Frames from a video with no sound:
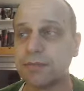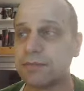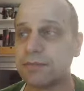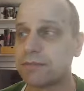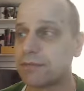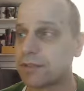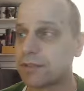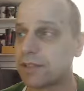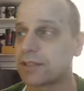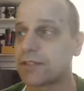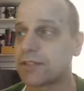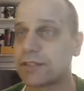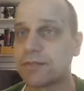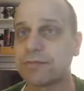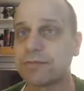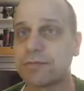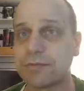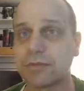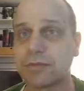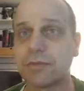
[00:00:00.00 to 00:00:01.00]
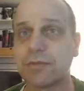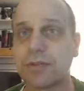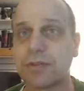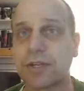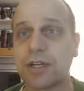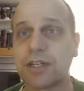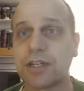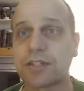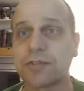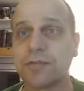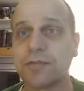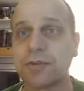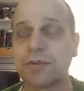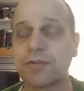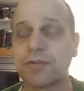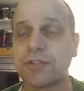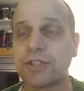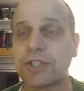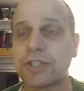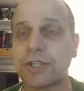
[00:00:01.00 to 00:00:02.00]
crust of total cost of
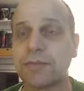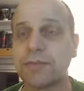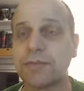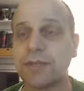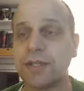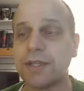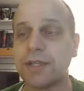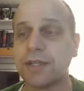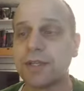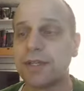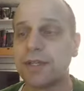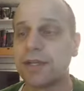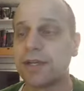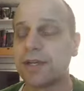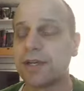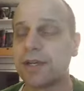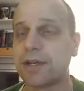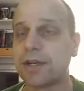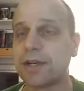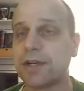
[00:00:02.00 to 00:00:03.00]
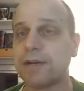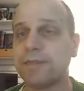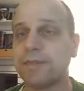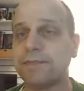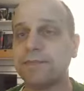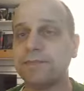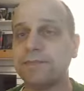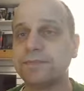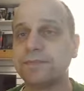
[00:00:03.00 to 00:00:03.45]
ownership, I